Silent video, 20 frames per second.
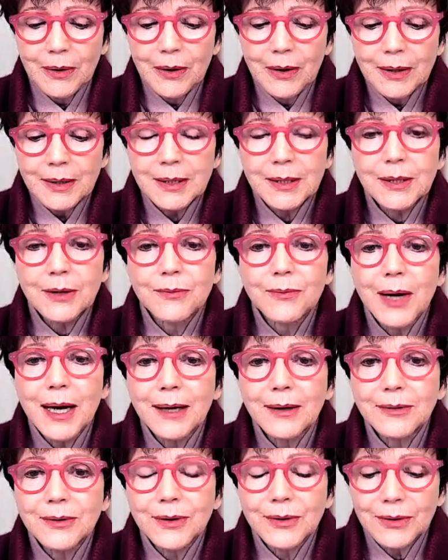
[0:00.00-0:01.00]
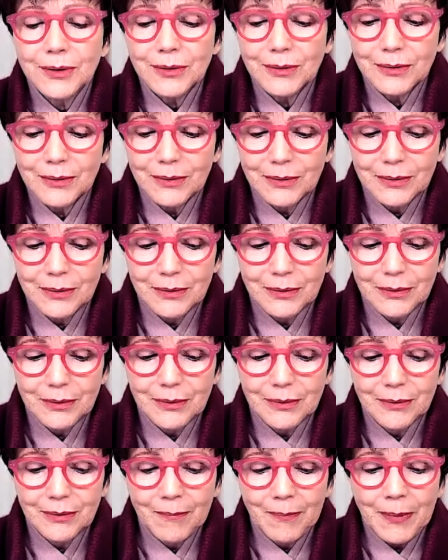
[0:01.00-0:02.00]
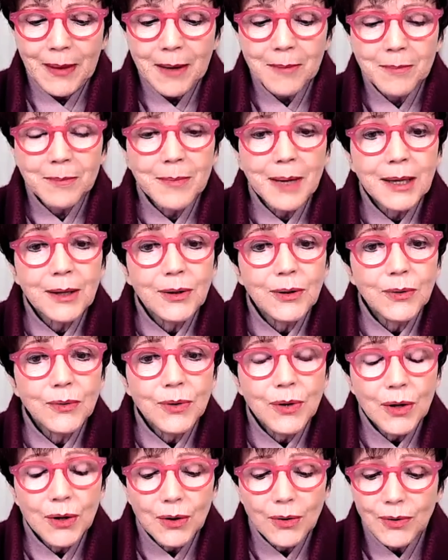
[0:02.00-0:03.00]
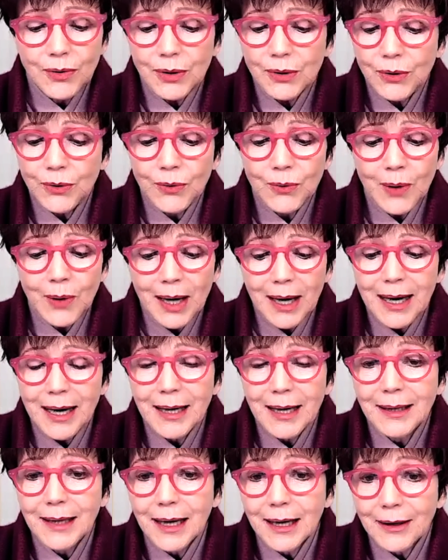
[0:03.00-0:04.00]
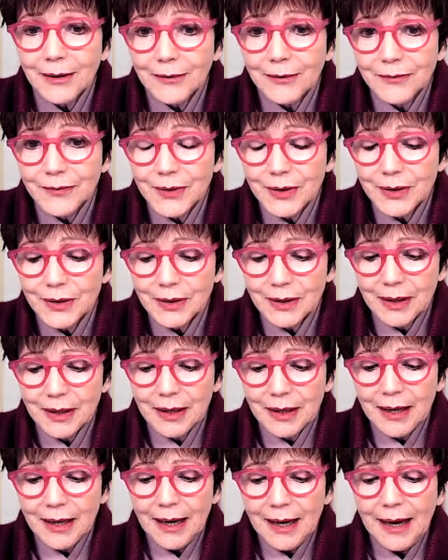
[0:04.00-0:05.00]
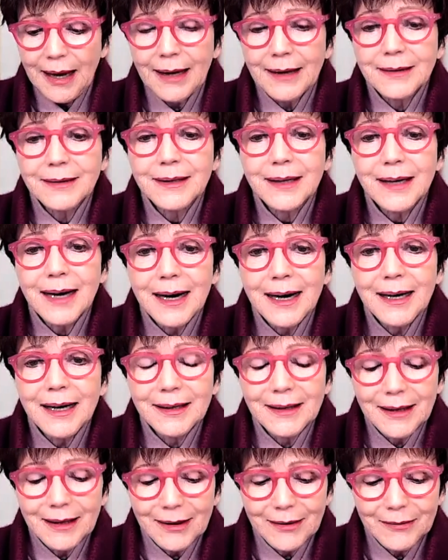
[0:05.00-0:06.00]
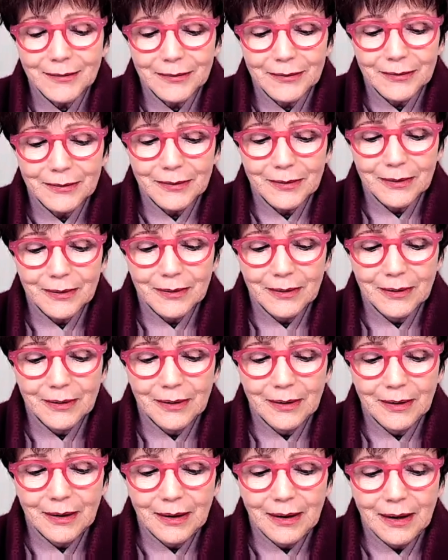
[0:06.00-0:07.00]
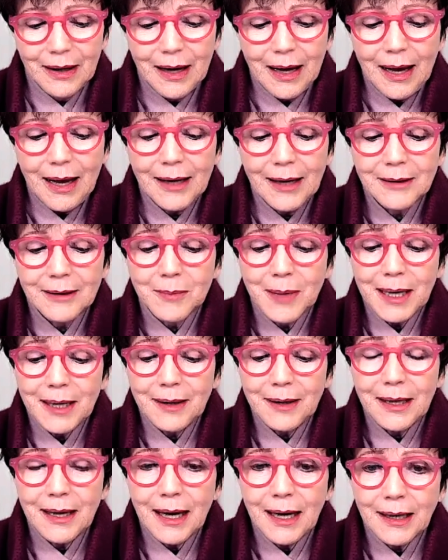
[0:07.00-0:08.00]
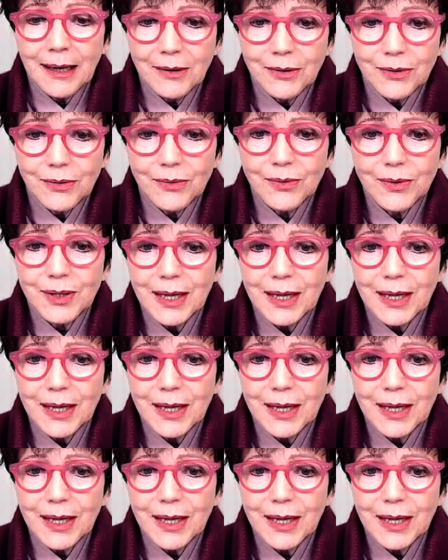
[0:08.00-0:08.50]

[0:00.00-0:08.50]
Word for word: surround you. May you know that you are loved and are love. And may the angels